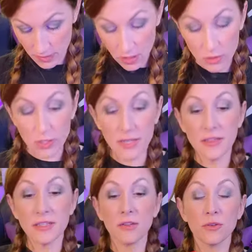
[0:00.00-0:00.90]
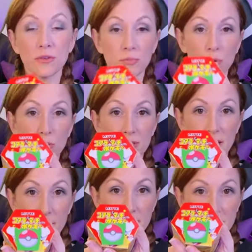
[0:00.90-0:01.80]
Look at that little pool
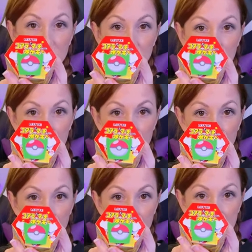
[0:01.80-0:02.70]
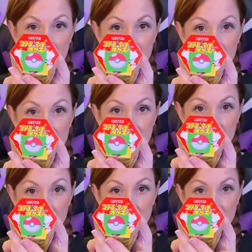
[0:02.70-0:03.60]
tab, his little Pokemon ball. Isn't that
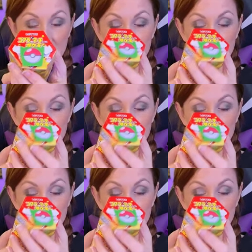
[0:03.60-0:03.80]
cute?